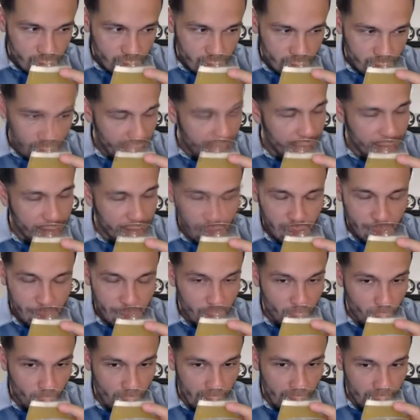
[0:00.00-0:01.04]
Yeah, I
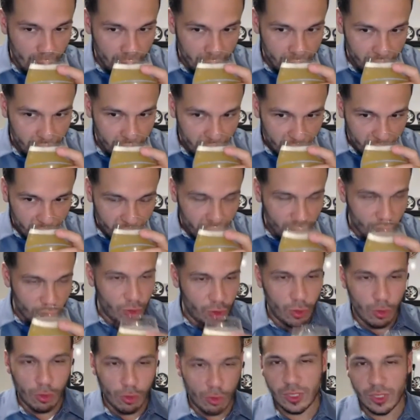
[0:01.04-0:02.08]
mean, wow. The
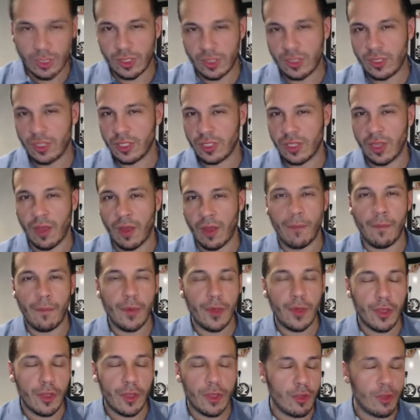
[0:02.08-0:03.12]
nose is just a
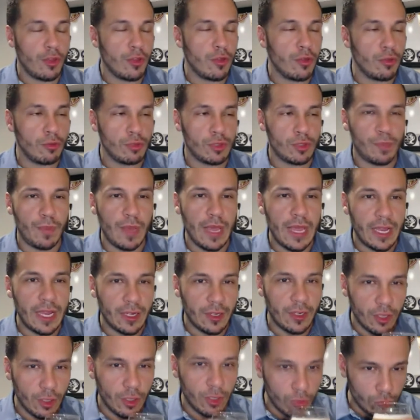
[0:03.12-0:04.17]
huge, big
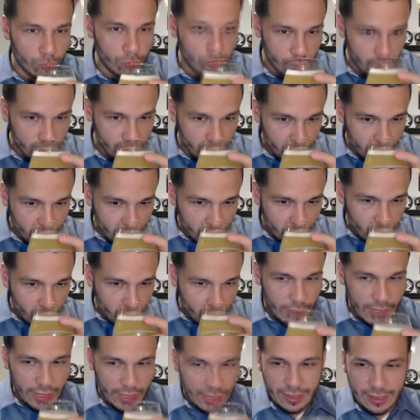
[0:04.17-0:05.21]
nose. You
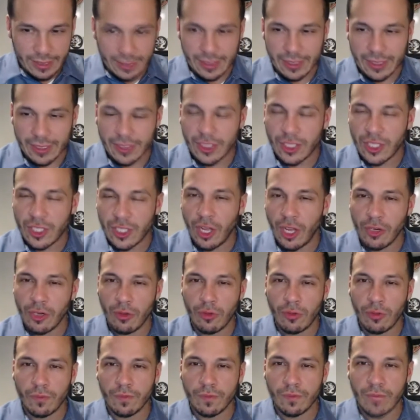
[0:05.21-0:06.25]
get this
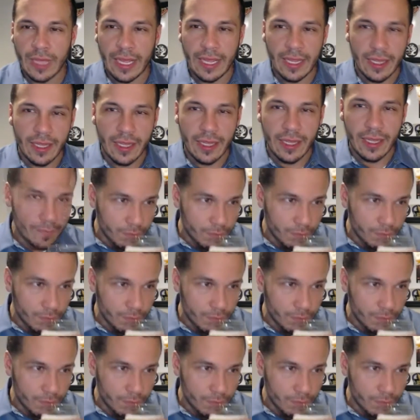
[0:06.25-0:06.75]
subtle like,